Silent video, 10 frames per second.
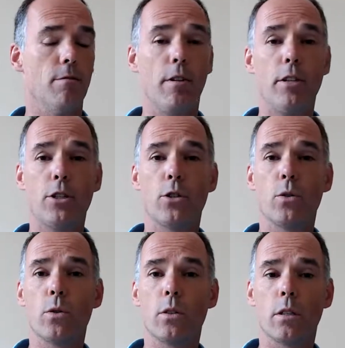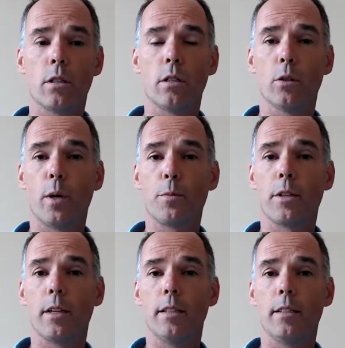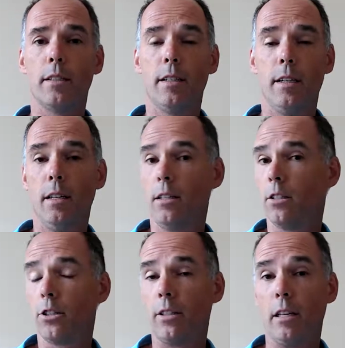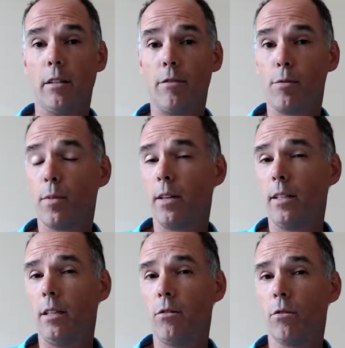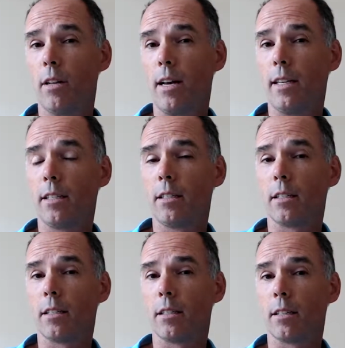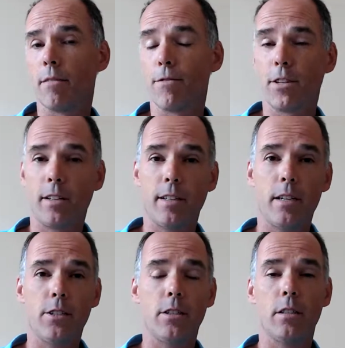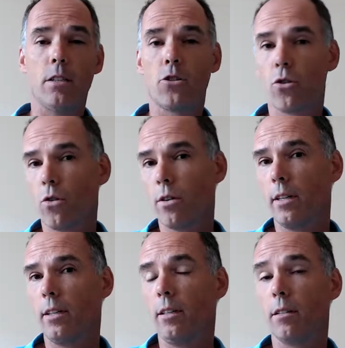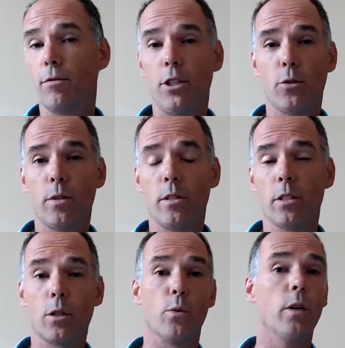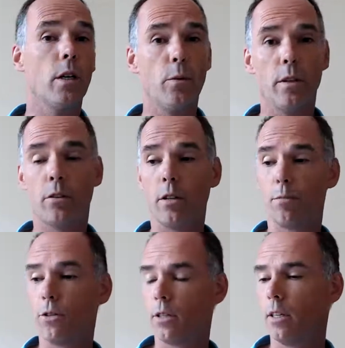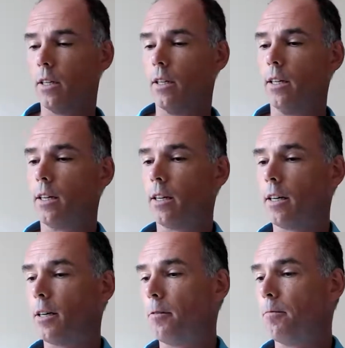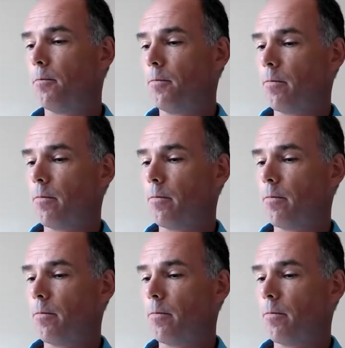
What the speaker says: very soon on the website. Just tell everybody who likes facilitation, drawing, visuals, working with groups. Shall